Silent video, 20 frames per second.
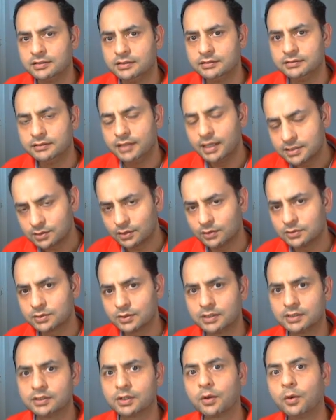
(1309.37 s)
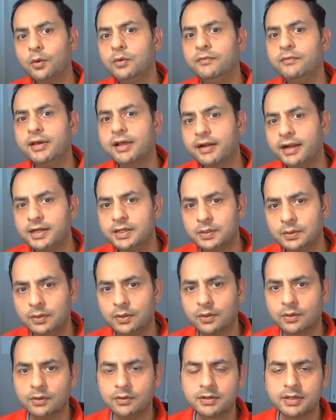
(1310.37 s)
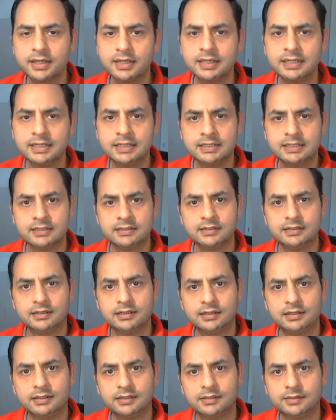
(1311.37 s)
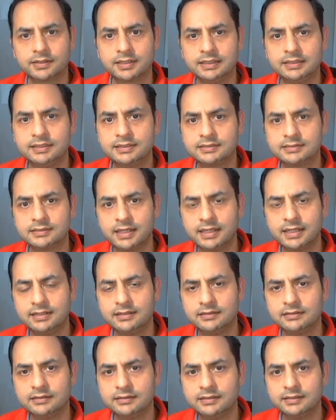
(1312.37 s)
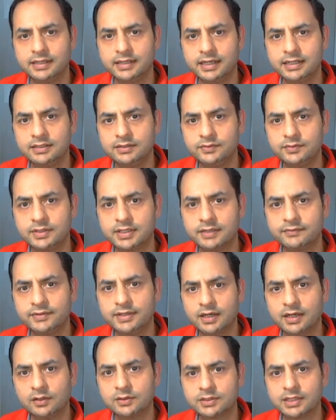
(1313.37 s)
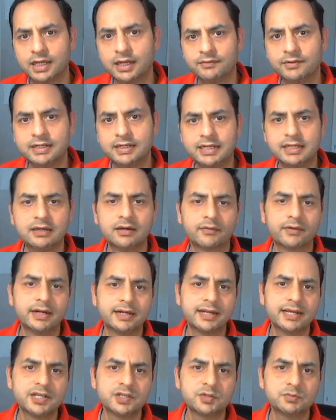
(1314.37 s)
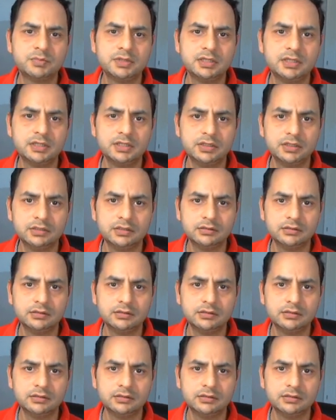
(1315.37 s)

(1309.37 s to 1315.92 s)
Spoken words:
that's also another good way, right, to look. Okay, okay, this, and we also have a ticker, right, SPEUR,